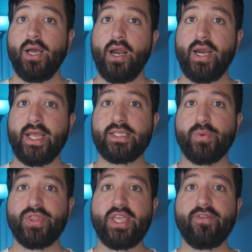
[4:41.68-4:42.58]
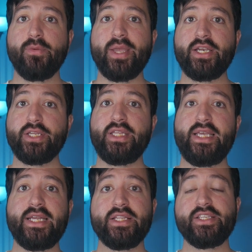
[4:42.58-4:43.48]
Alright guys, I want to thank you for making it to
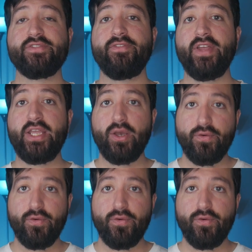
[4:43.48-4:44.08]
the end of this video.